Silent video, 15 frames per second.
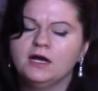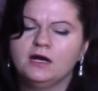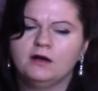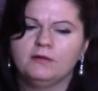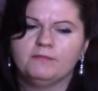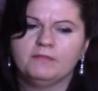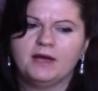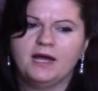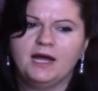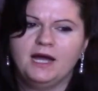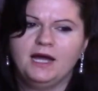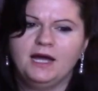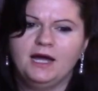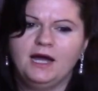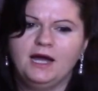
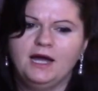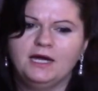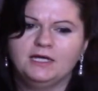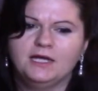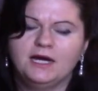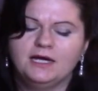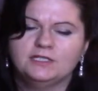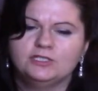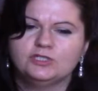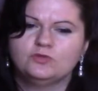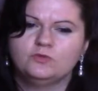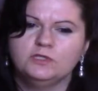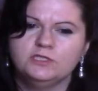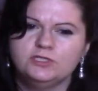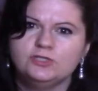I just
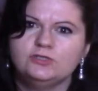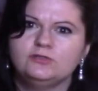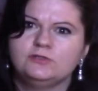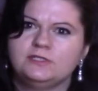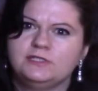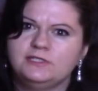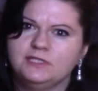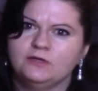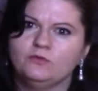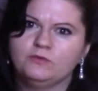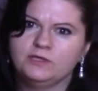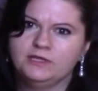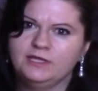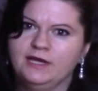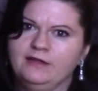want you to sit
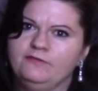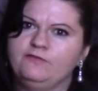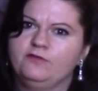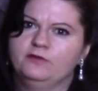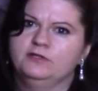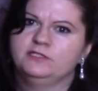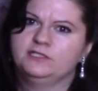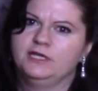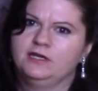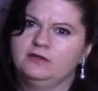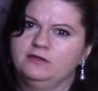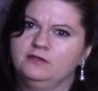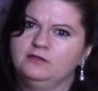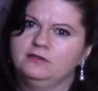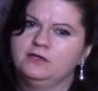with that for a
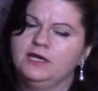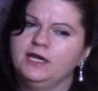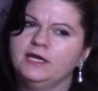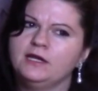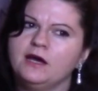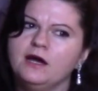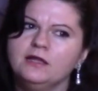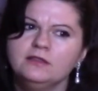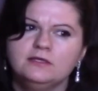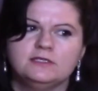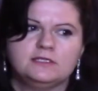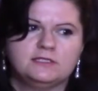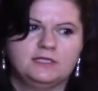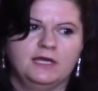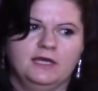second and
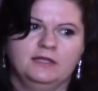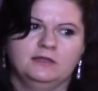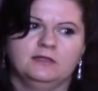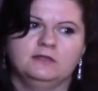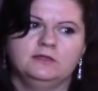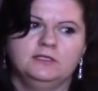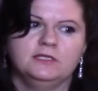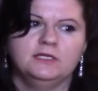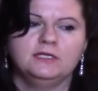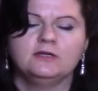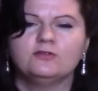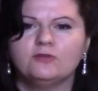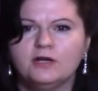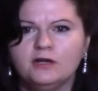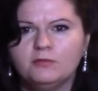understand the
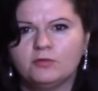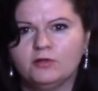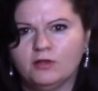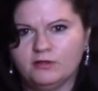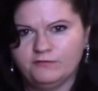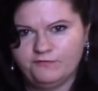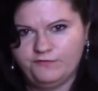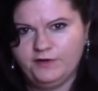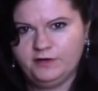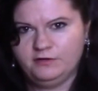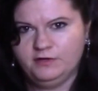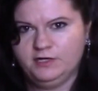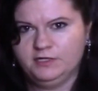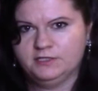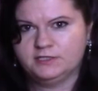incredible
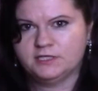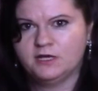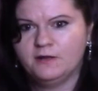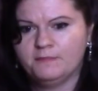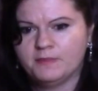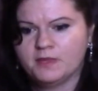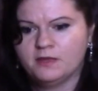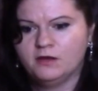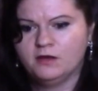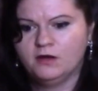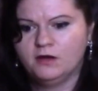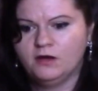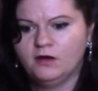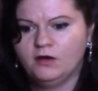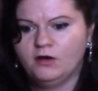unfairness,
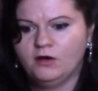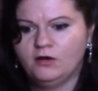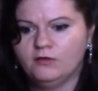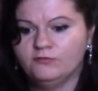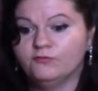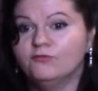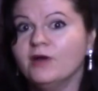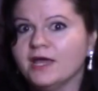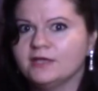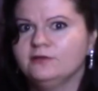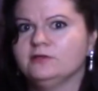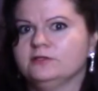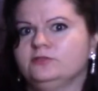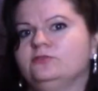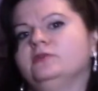
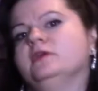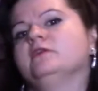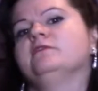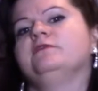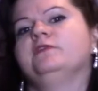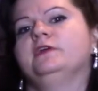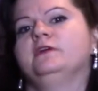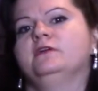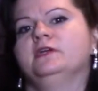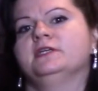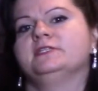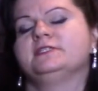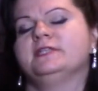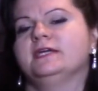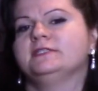regulatory
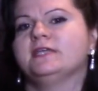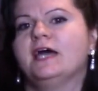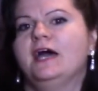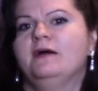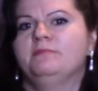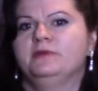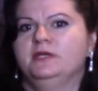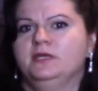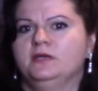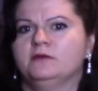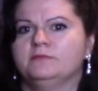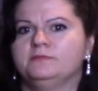unfairness that's happening